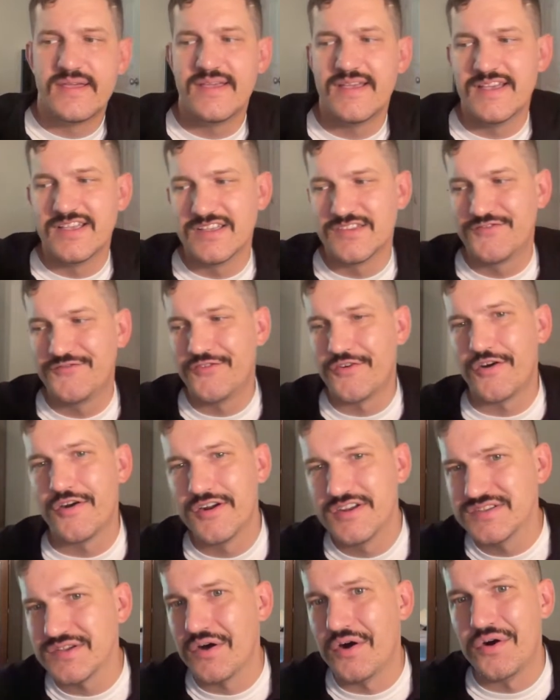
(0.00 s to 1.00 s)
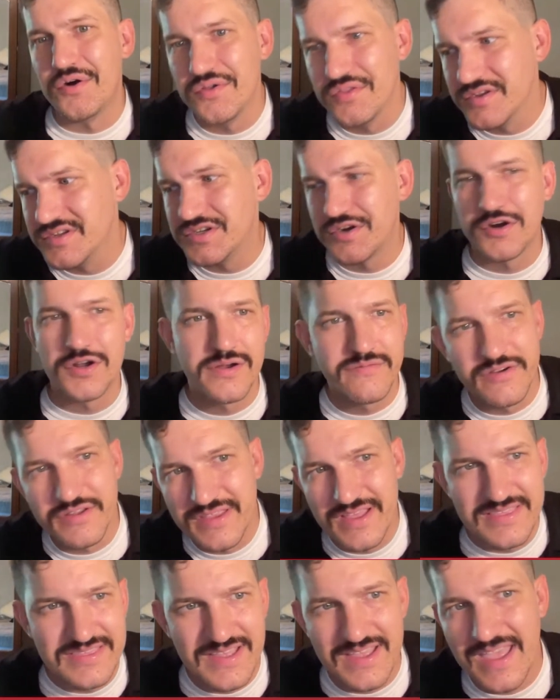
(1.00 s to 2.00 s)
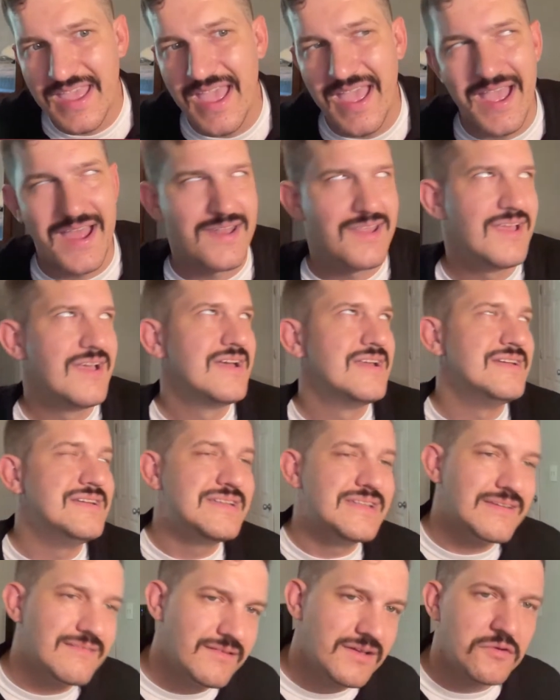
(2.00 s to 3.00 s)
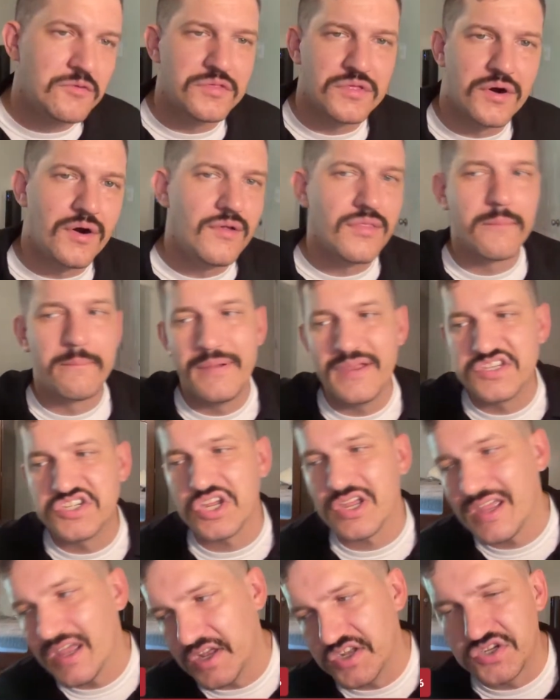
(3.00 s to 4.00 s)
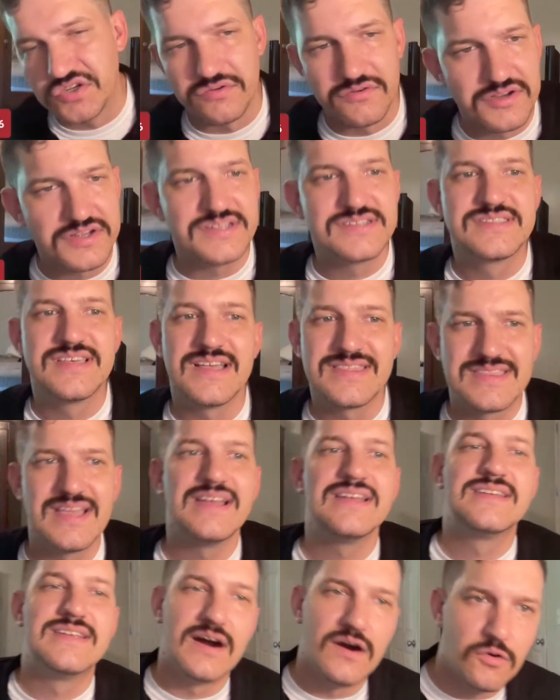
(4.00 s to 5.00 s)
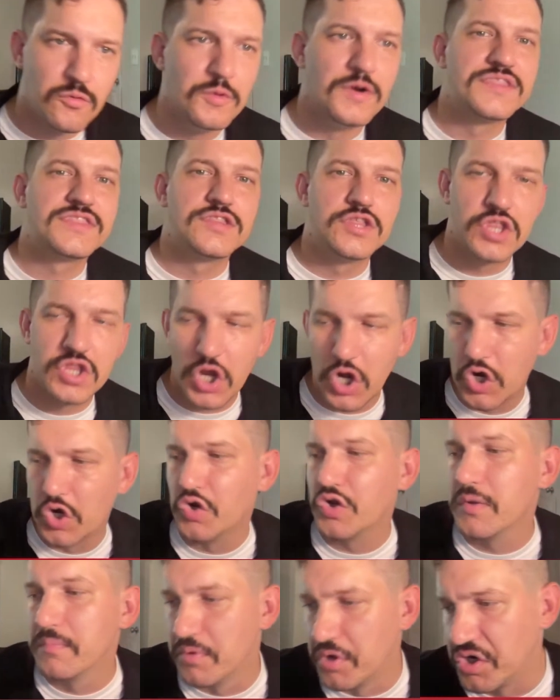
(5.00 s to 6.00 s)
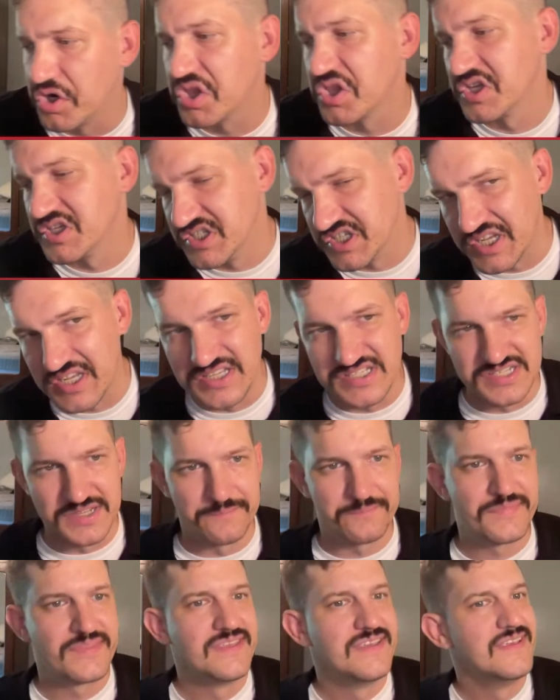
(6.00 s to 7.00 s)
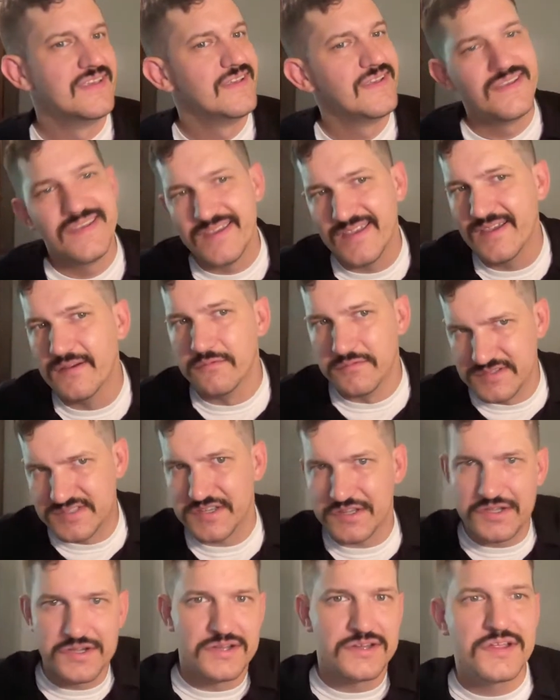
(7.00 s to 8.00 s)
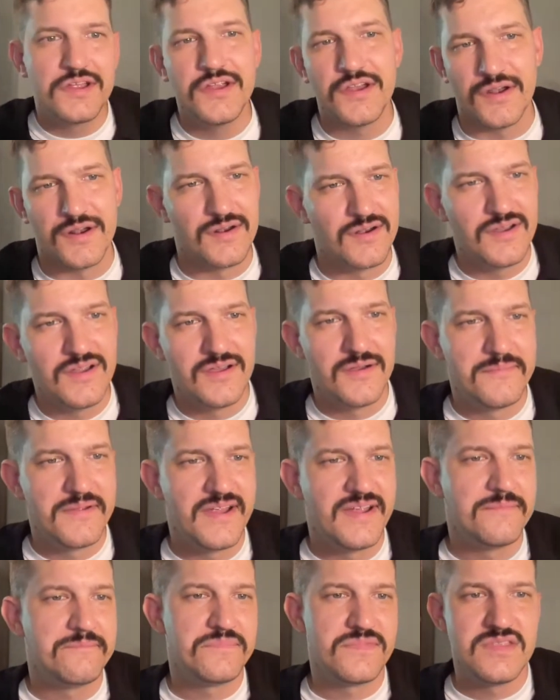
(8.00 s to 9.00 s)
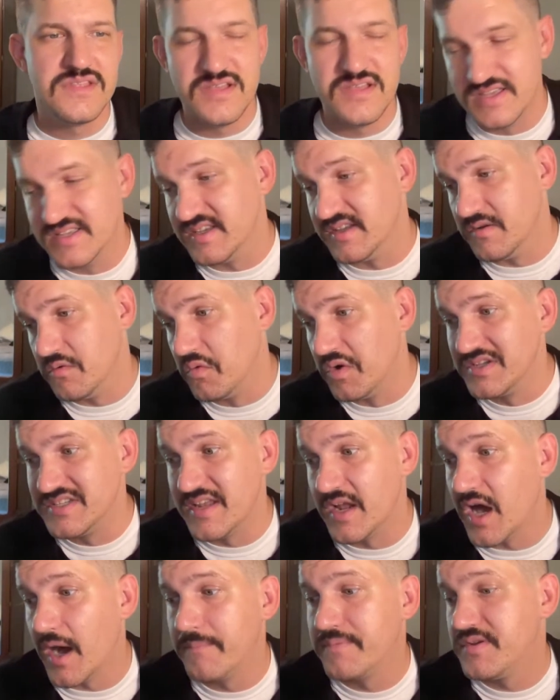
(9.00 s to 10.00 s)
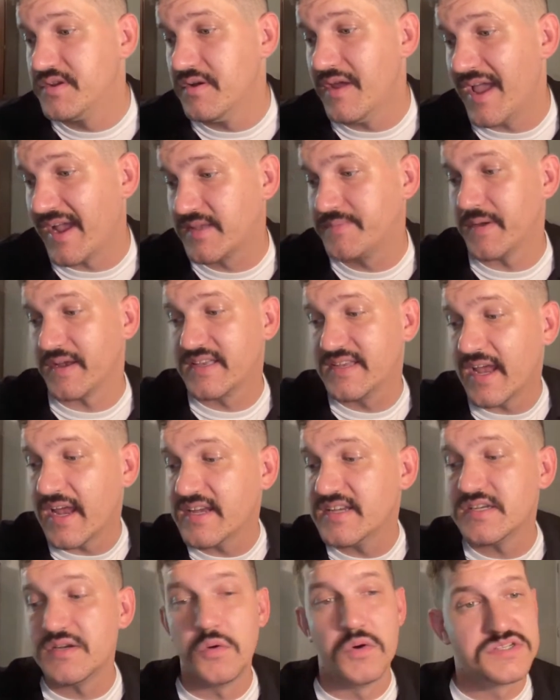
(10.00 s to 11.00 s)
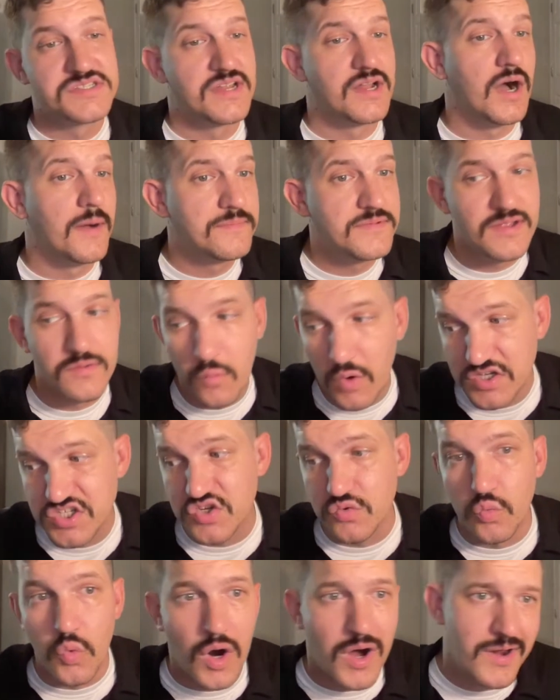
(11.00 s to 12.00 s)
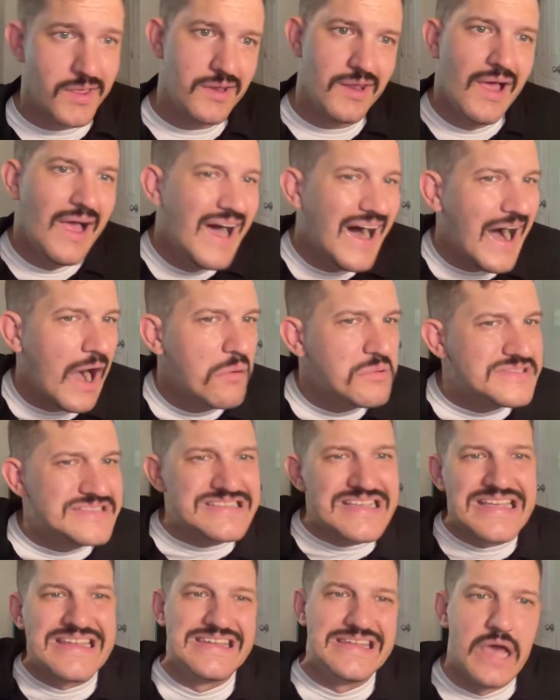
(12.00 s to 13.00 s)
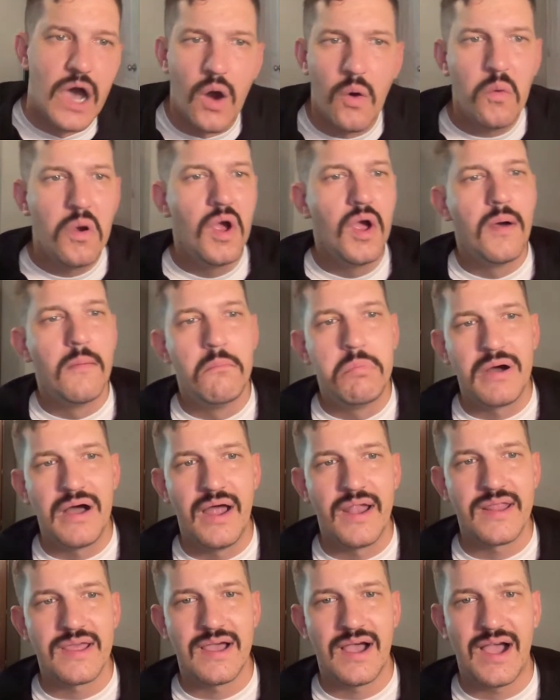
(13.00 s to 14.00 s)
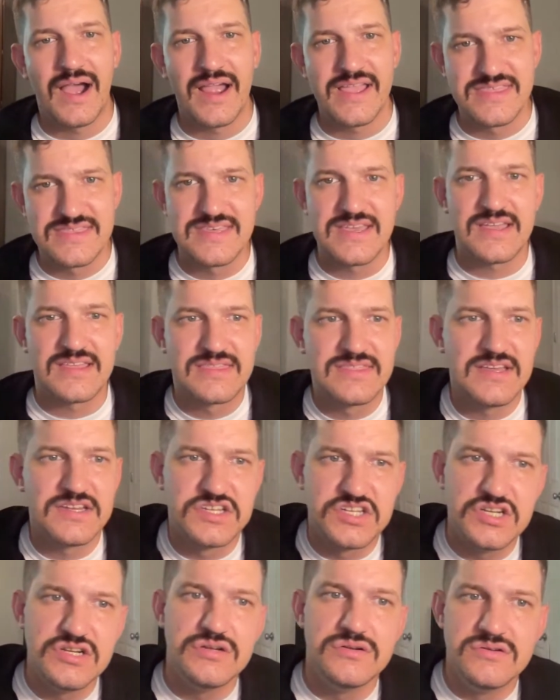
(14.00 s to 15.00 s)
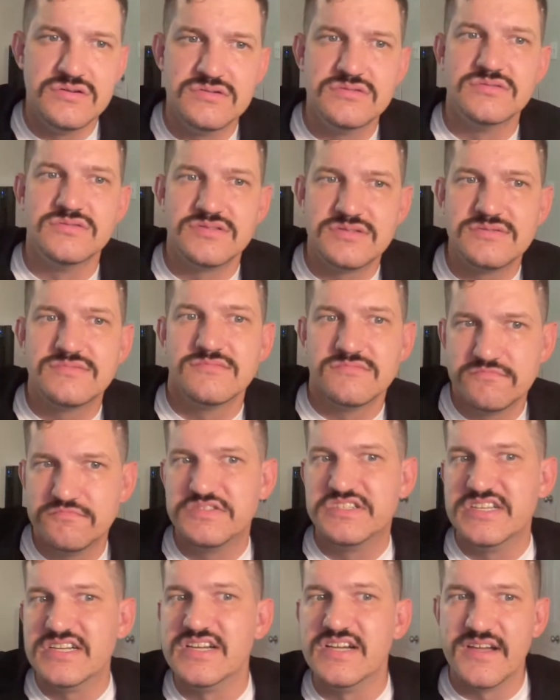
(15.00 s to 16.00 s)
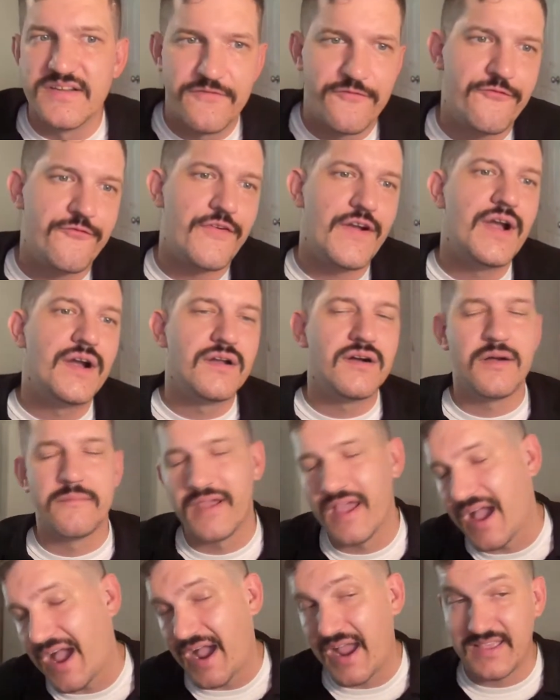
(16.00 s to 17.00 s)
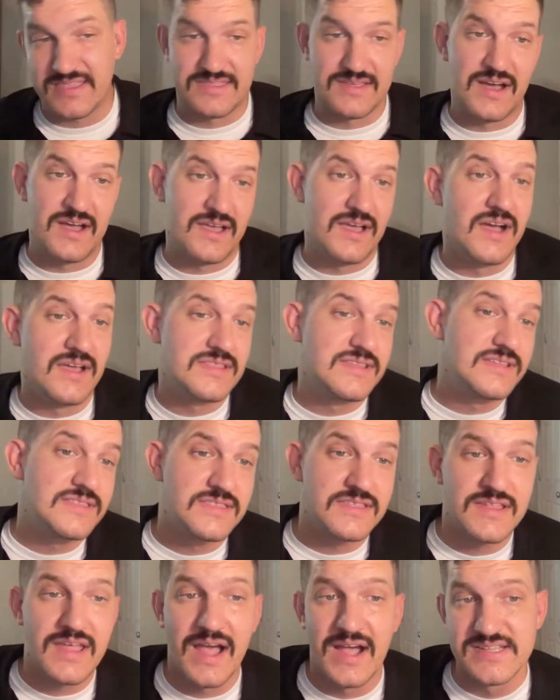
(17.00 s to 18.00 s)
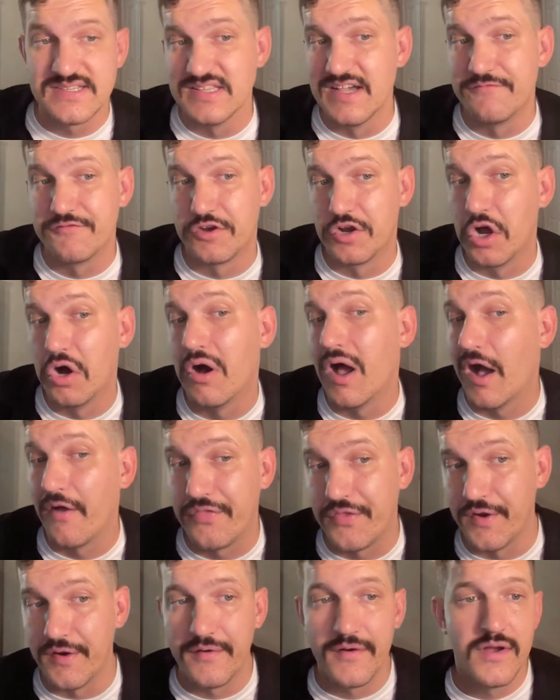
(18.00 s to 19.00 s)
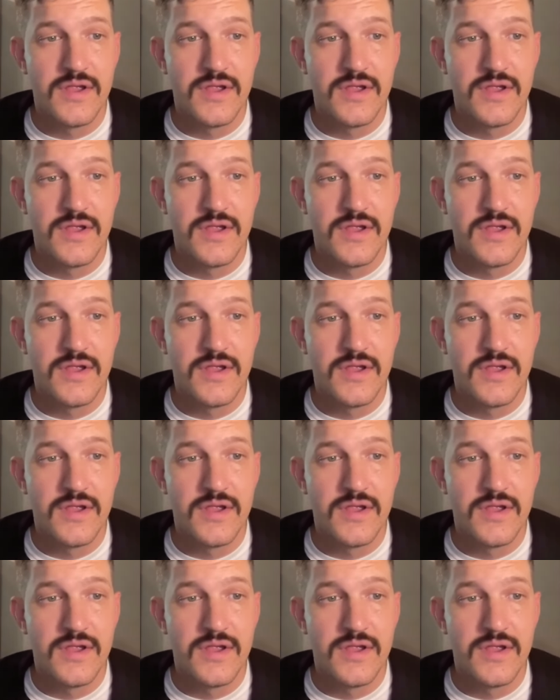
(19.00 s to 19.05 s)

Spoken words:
as far as all the turnover that they had, dealing with all the pitching injuries that they dealt with the early part of the season, it was a good year. I mean, was it up to expectation? Was it up to what you wanted? I would say no, but I think that you did fair. I mean, I think the guys left it all out there,